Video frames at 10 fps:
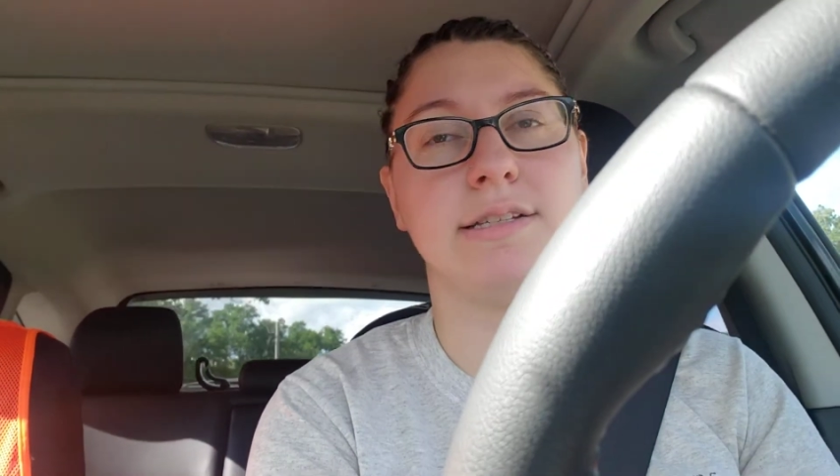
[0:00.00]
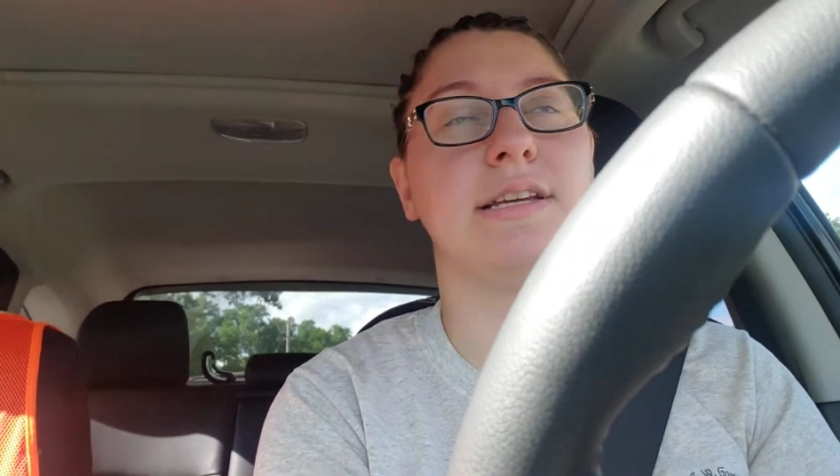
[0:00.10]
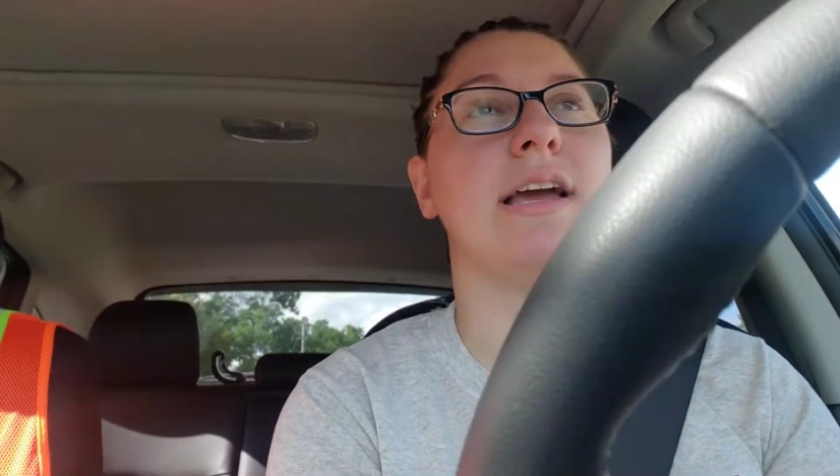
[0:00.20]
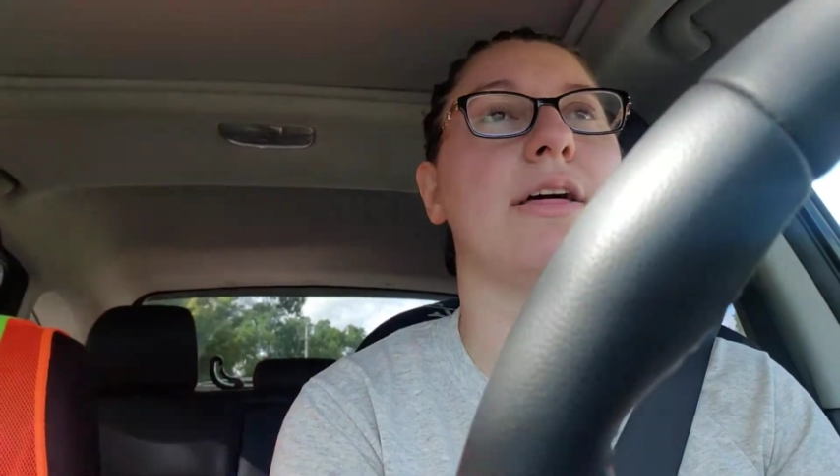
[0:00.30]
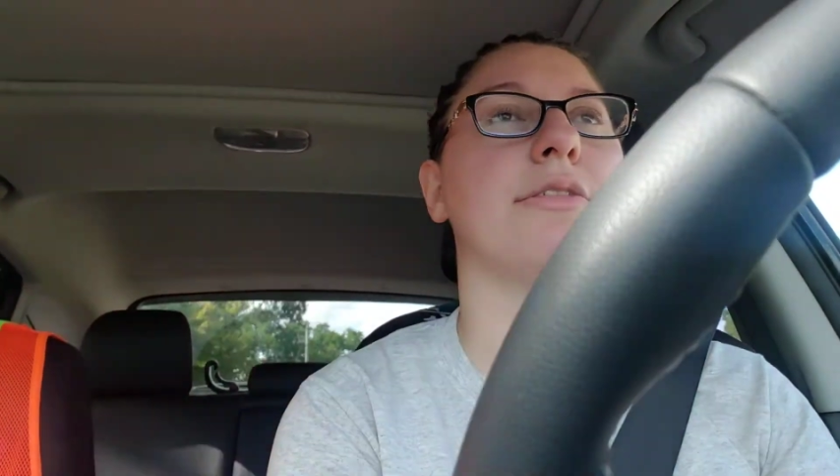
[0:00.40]

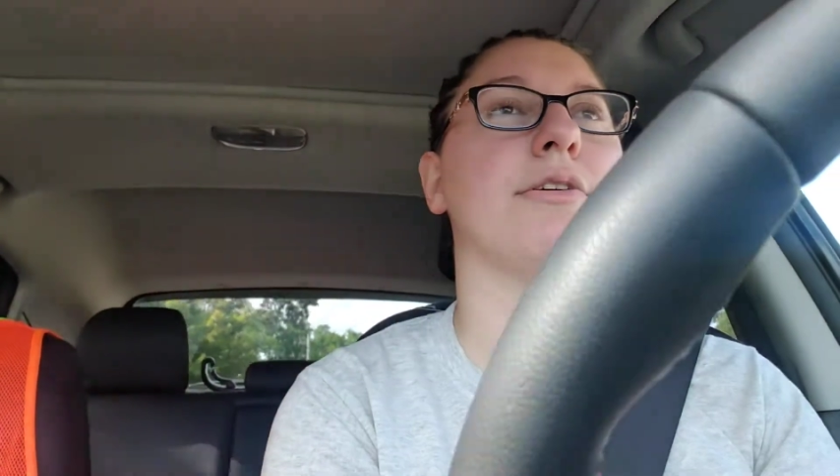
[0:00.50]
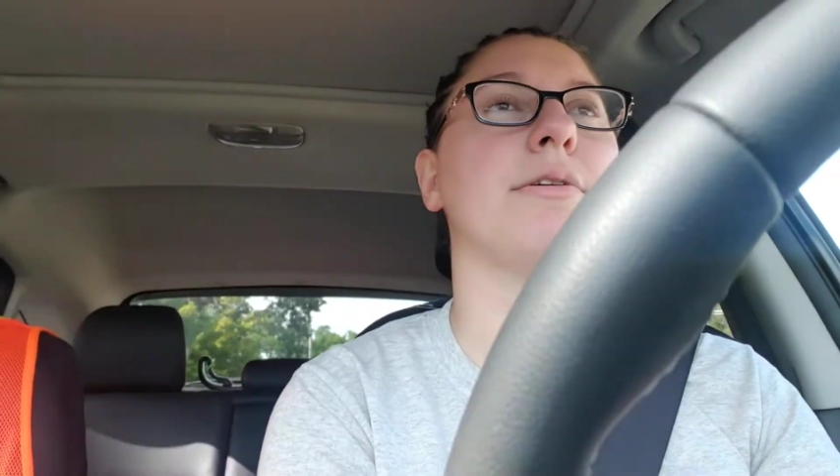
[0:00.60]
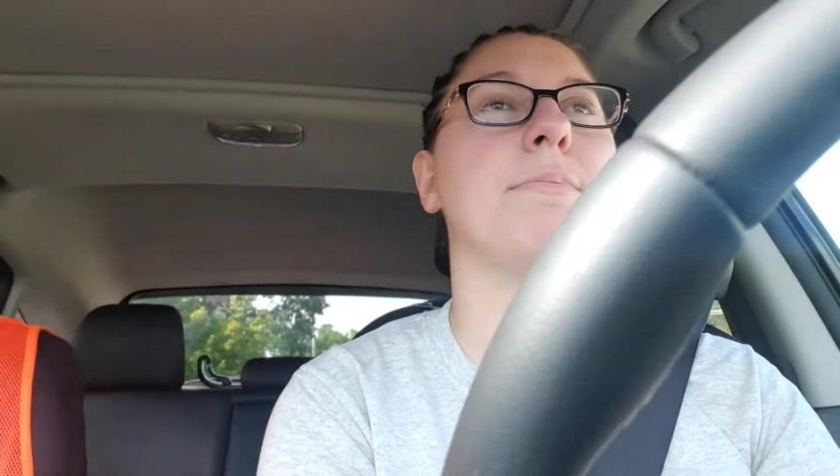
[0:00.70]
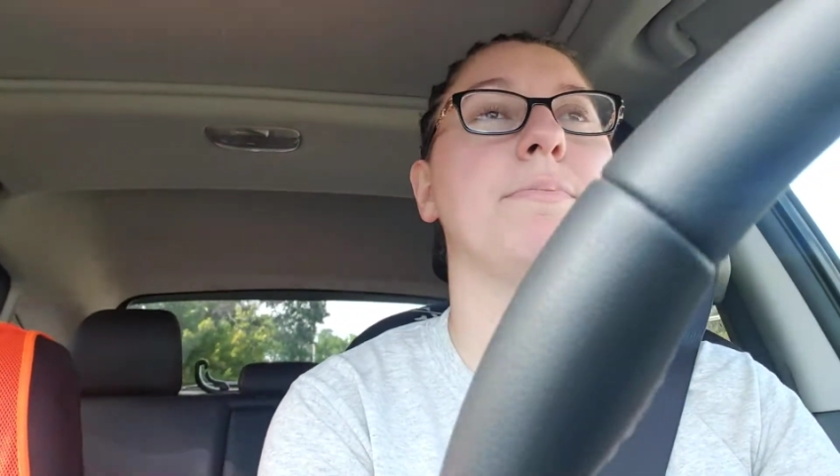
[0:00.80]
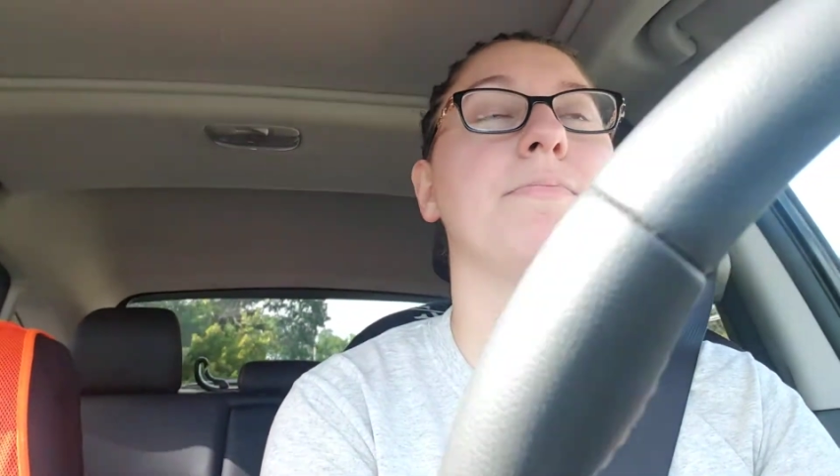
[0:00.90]
together.